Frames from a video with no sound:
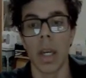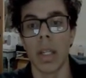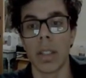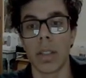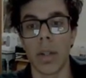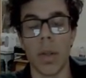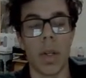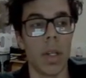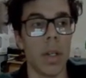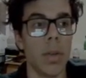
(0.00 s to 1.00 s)
So you
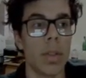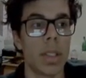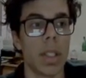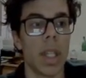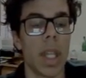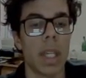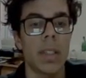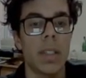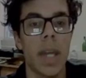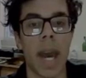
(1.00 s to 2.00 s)
can use
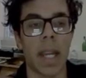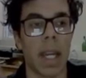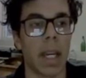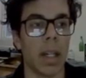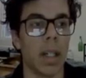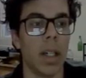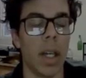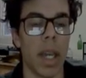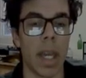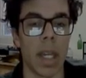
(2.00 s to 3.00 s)
this to add like
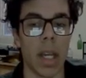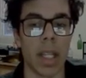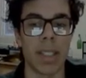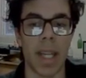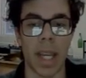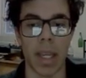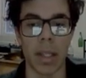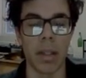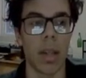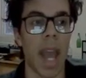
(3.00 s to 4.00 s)
a
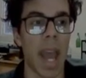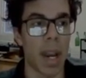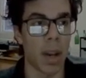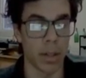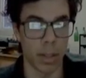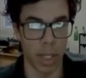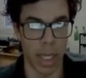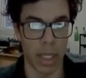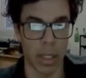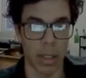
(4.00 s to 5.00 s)
second add-on to,
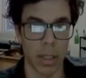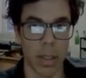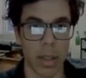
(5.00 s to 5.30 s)
like,